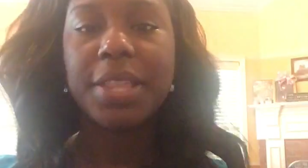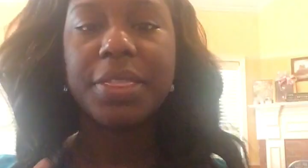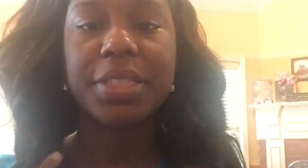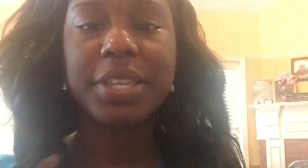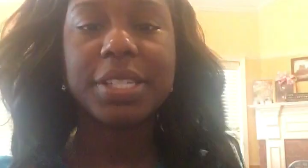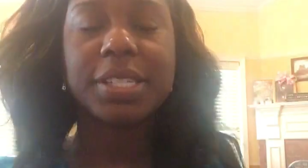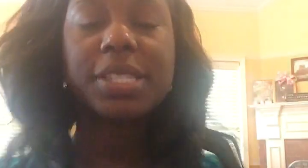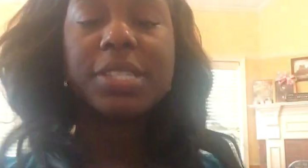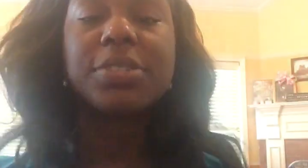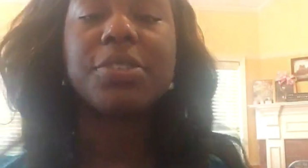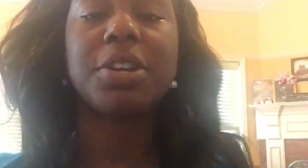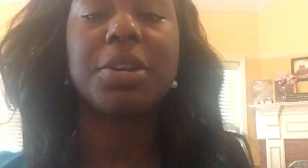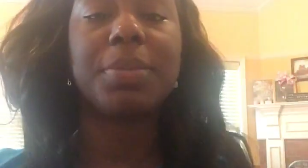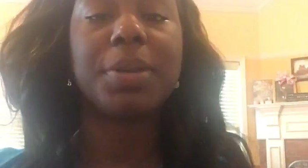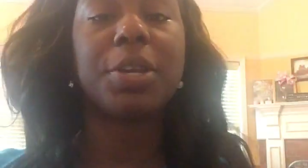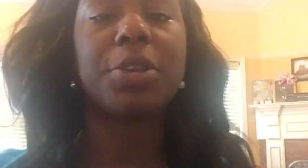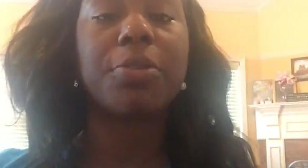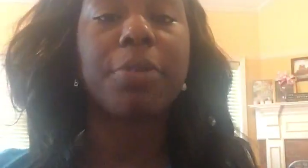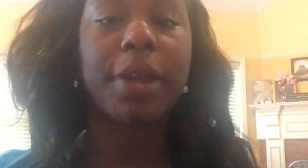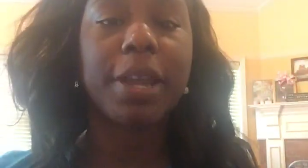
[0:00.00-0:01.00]
This is going to
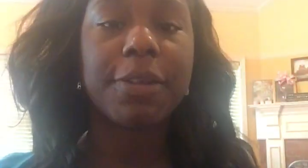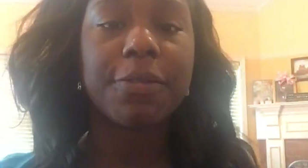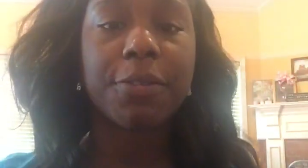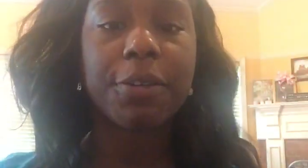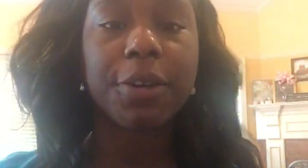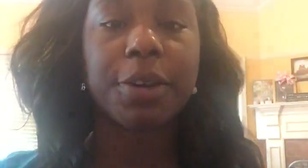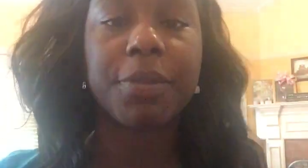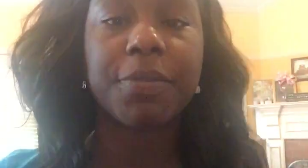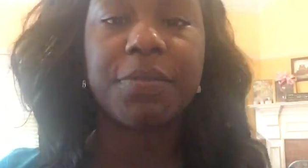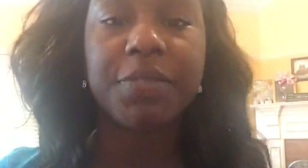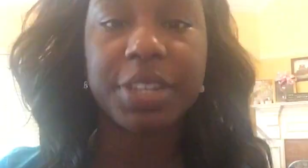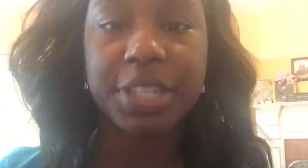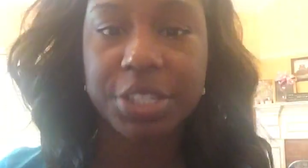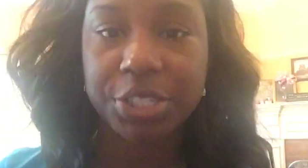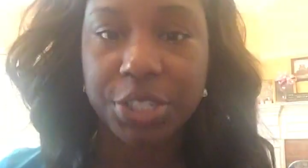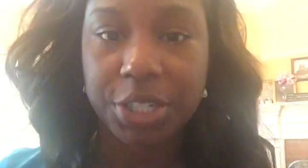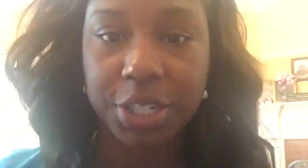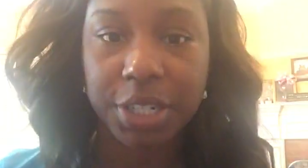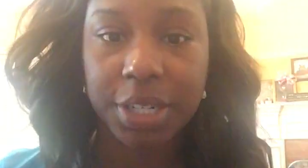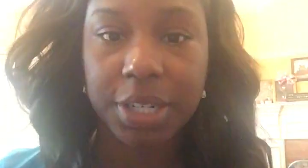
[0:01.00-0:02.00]
be great for
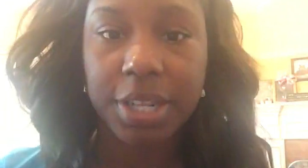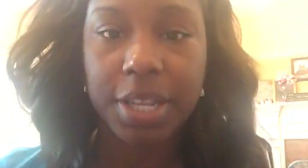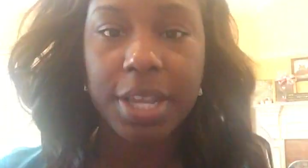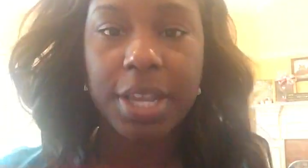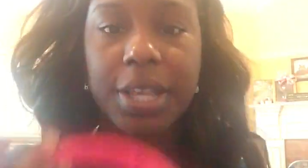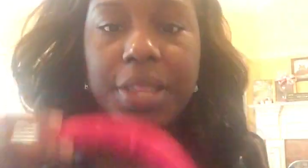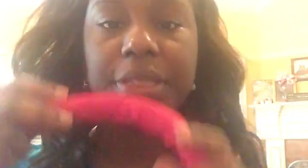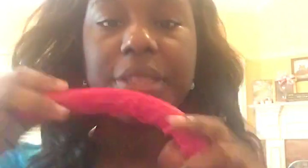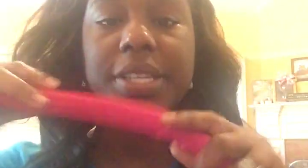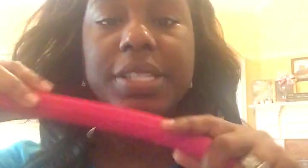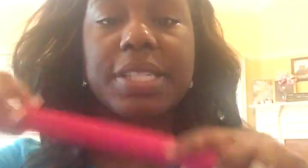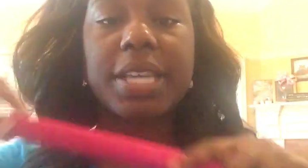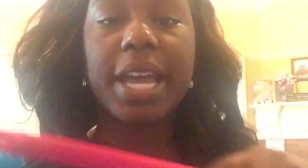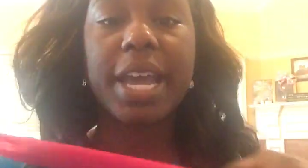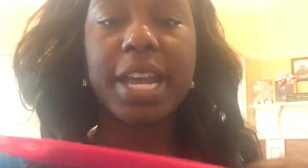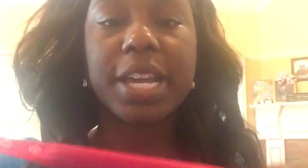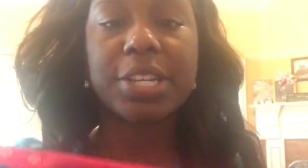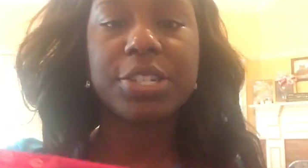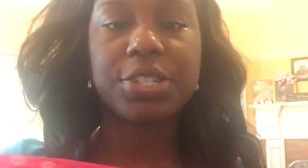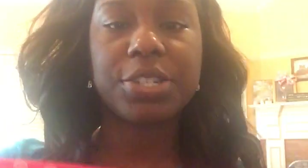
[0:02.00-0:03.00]
convention. This
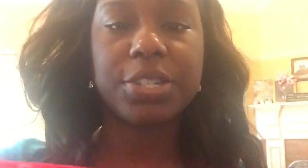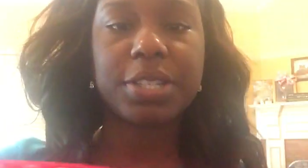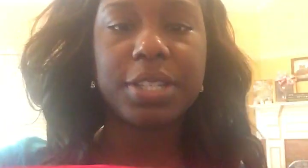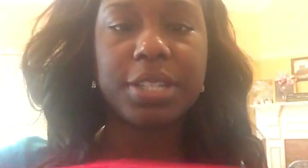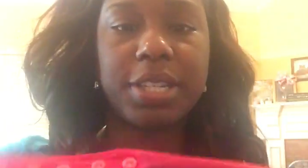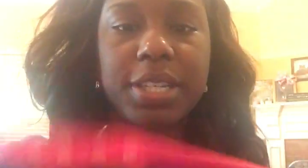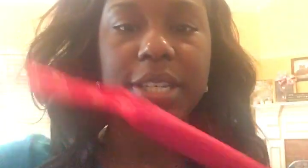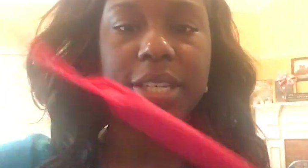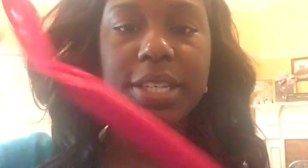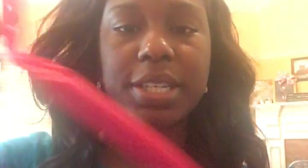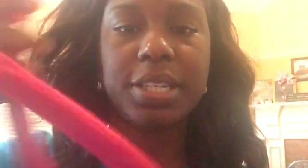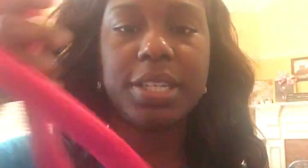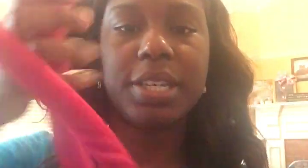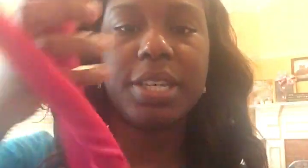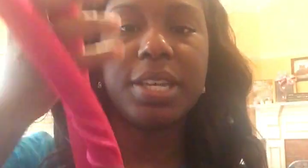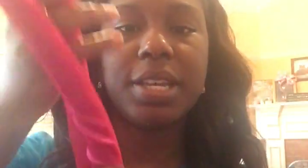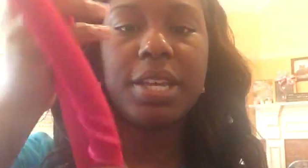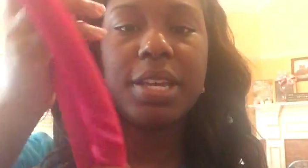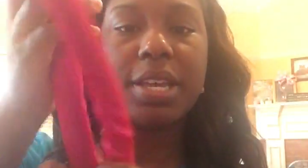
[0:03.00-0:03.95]
actually,